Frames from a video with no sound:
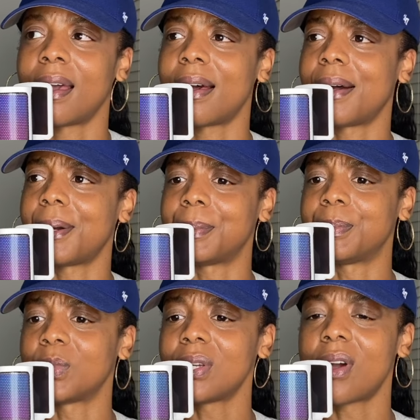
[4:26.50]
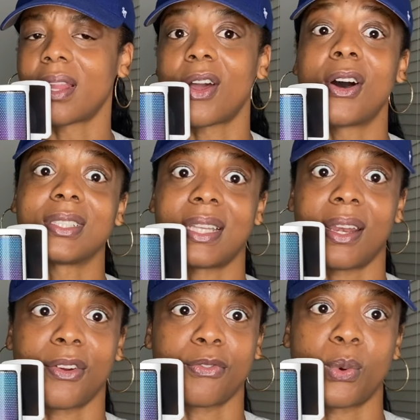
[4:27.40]
Um, what do you call it? Call
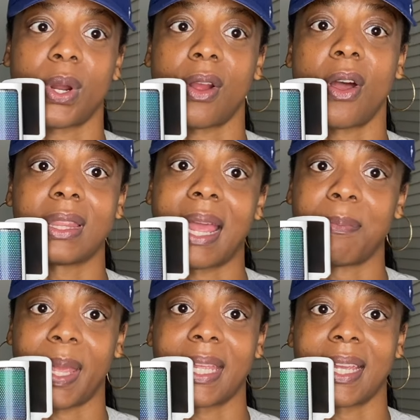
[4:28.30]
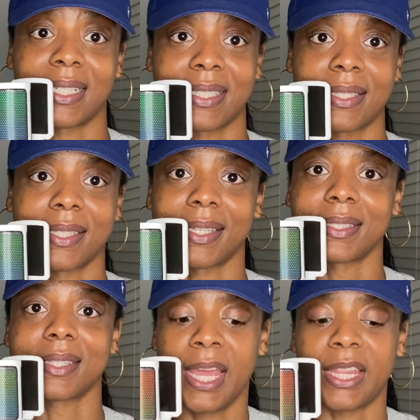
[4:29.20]
center for online banking
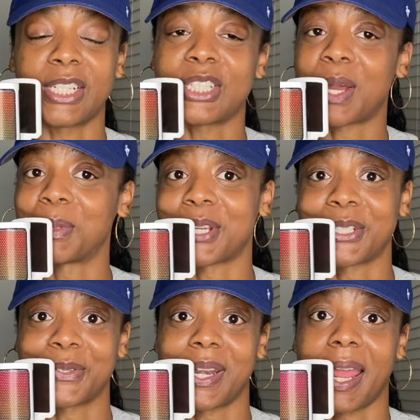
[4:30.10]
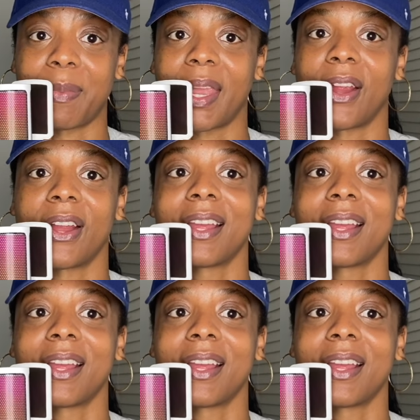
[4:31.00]
assistance. This job was also a nightmare.